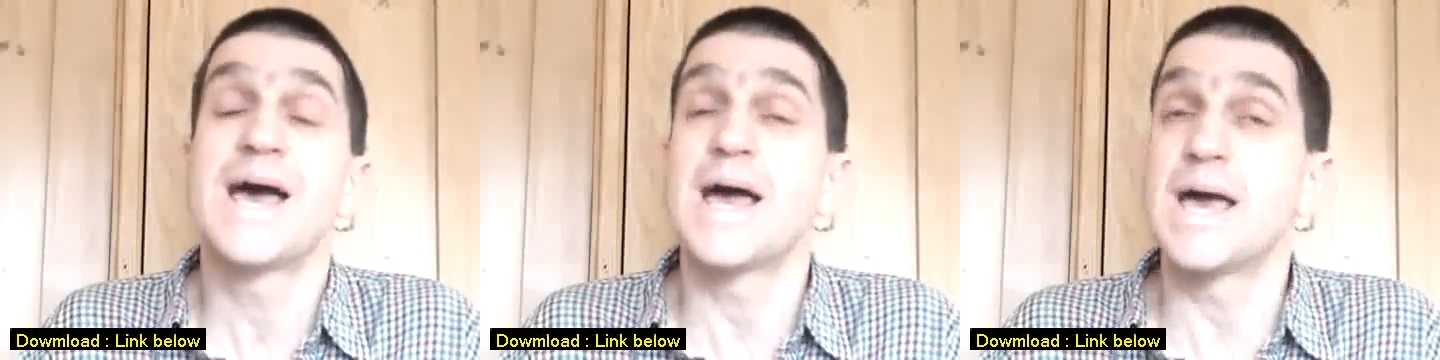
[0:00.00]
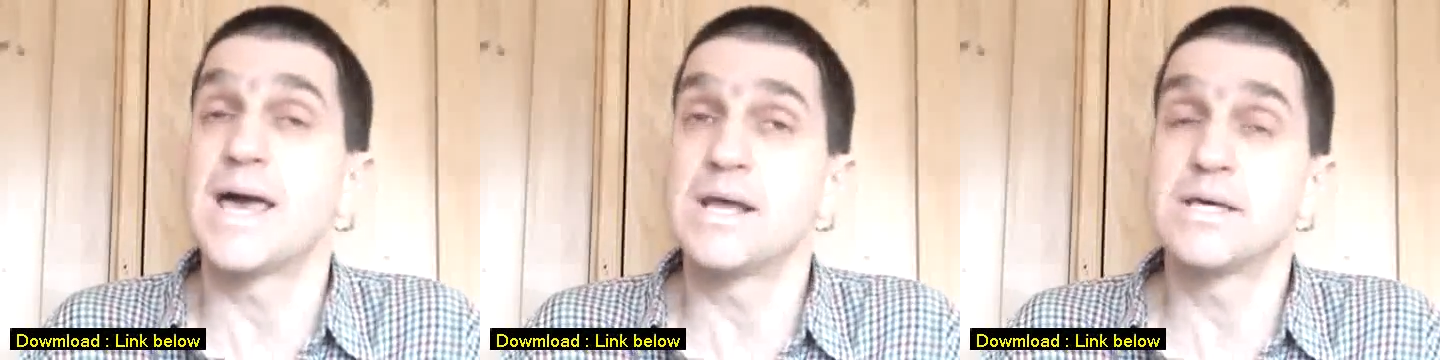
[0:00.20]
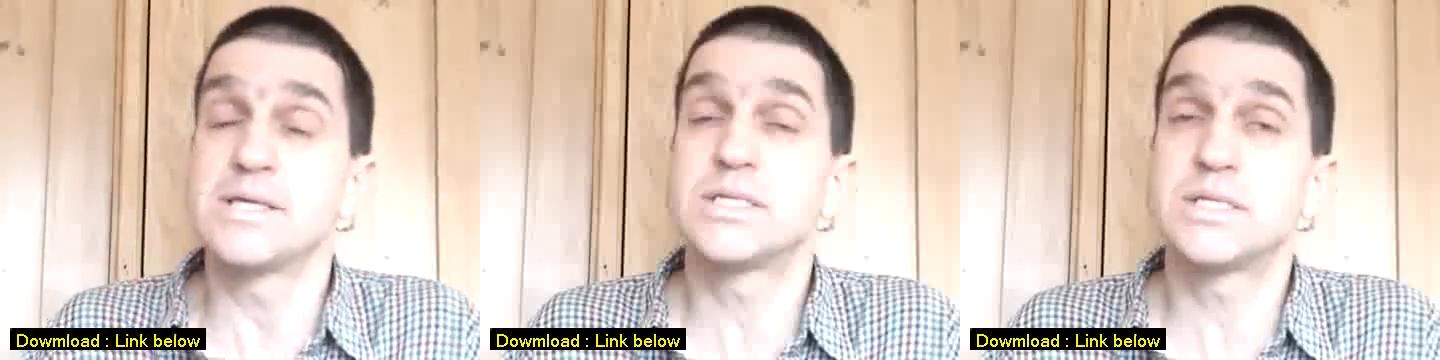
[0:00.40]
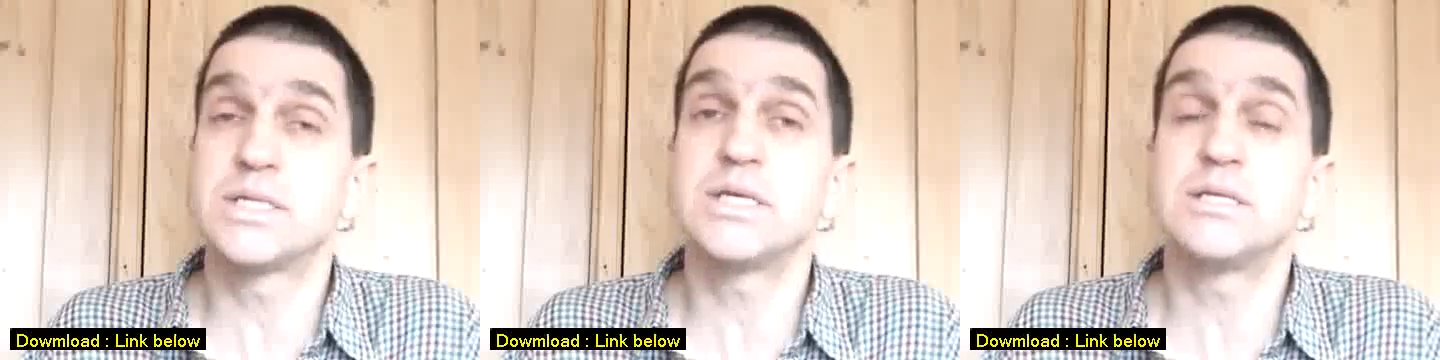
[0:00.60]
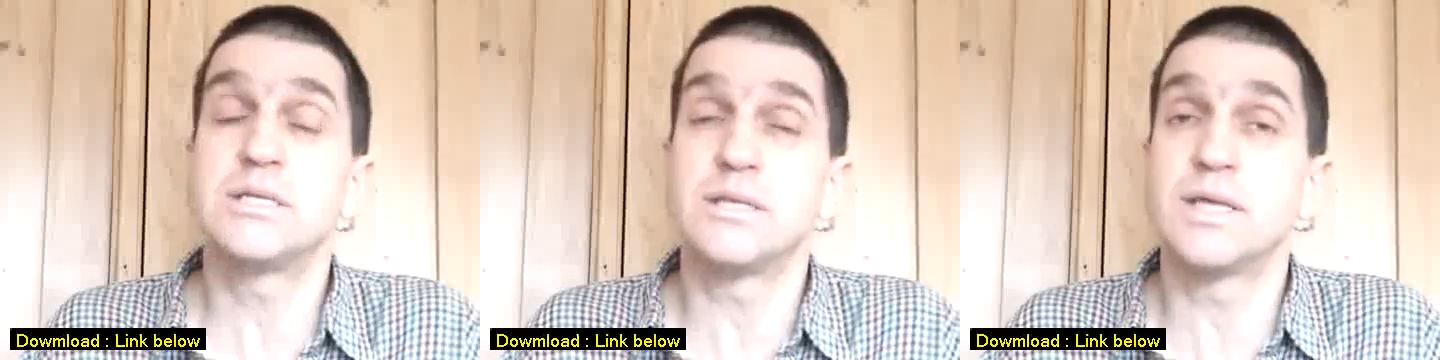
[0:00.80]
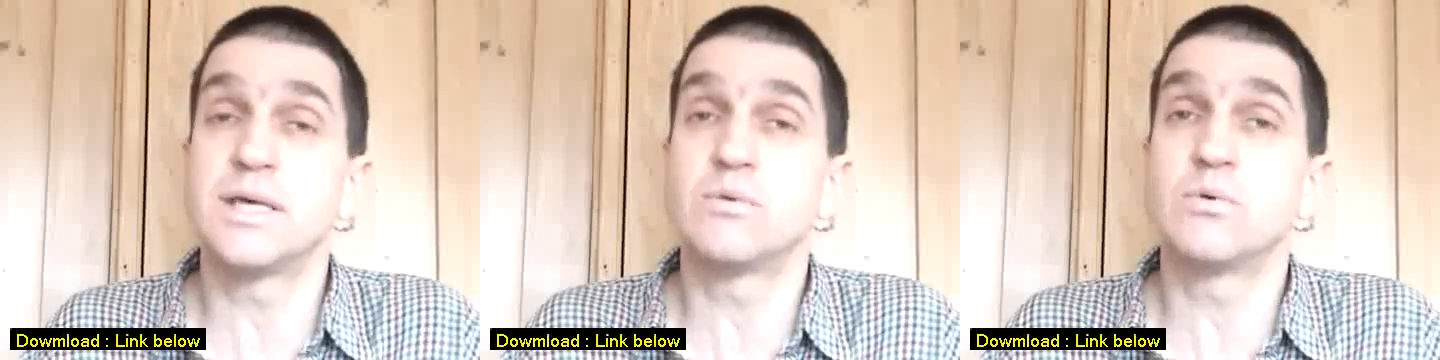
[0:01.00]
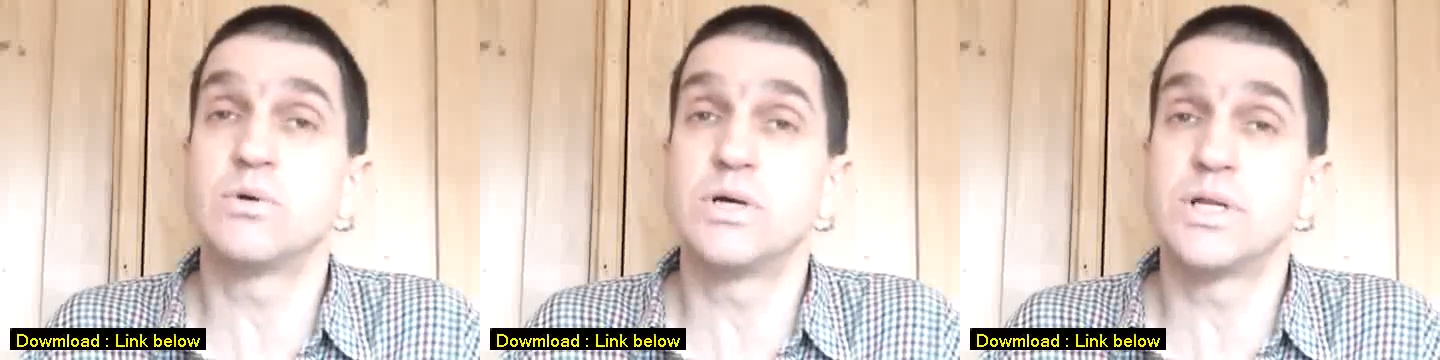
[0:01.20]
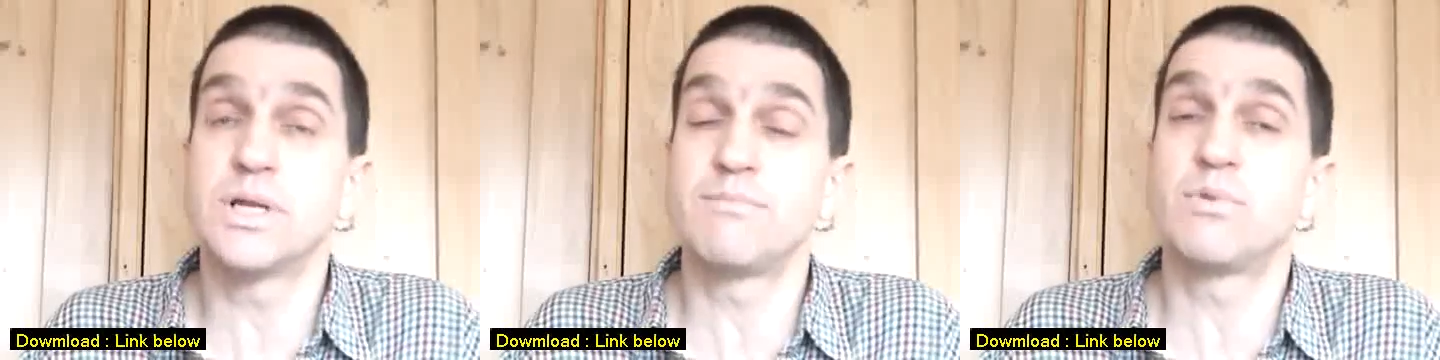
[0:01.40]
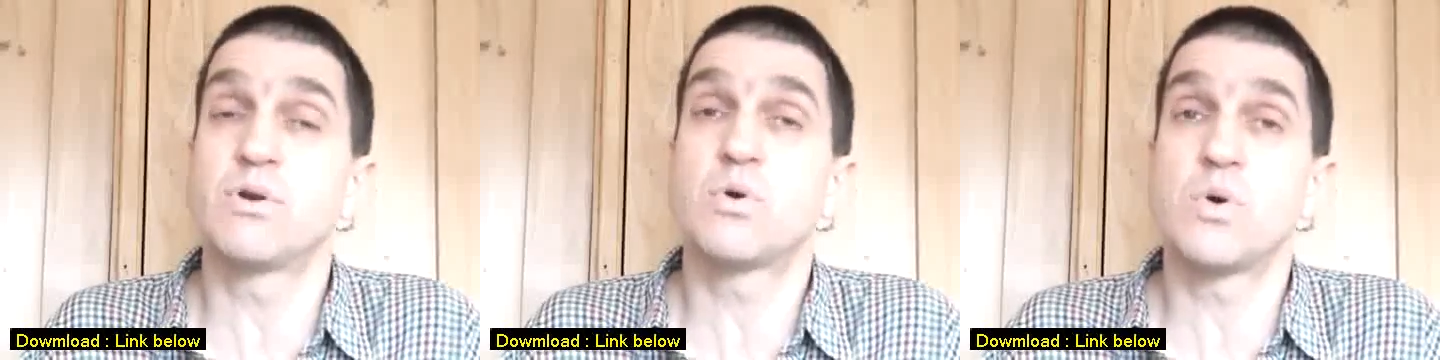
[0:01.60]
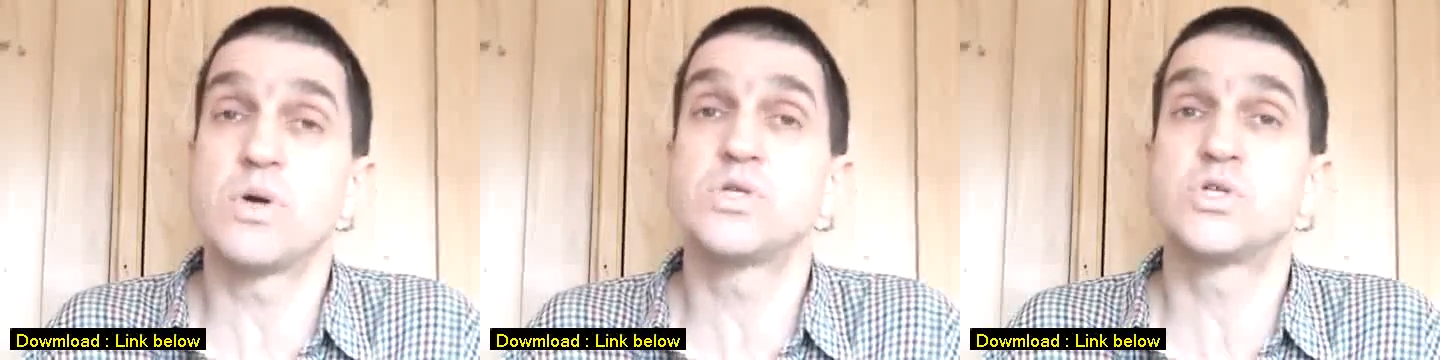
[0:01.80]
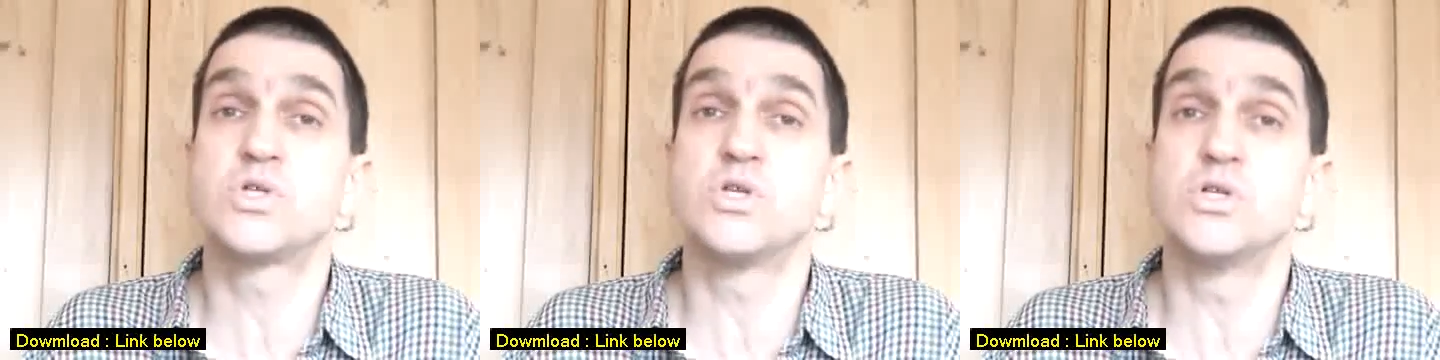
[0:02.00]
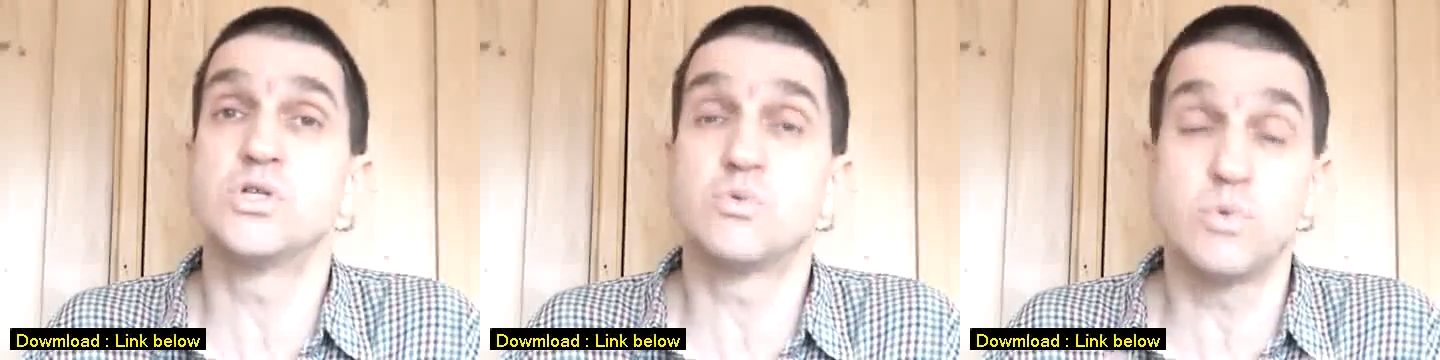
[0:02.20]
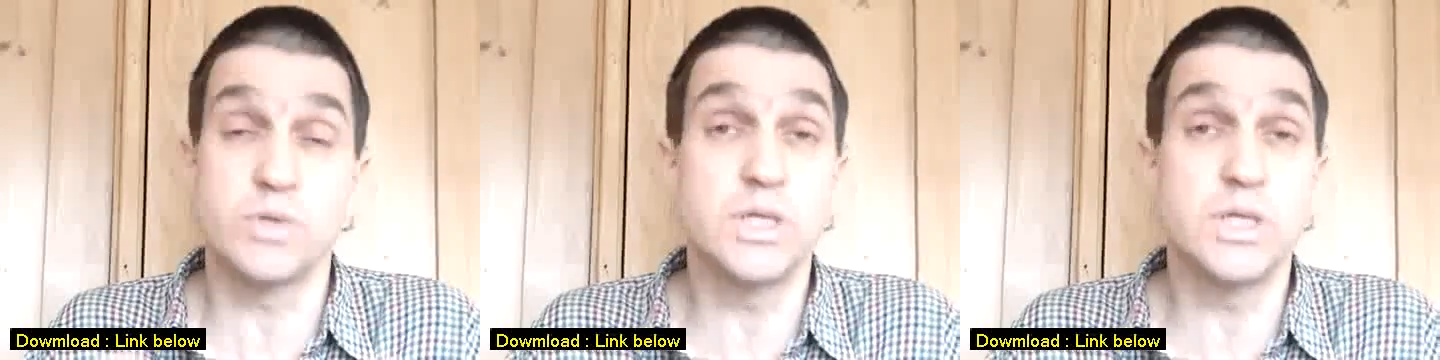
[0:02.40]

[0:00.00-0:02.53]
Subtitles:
and I see that there were a number of questions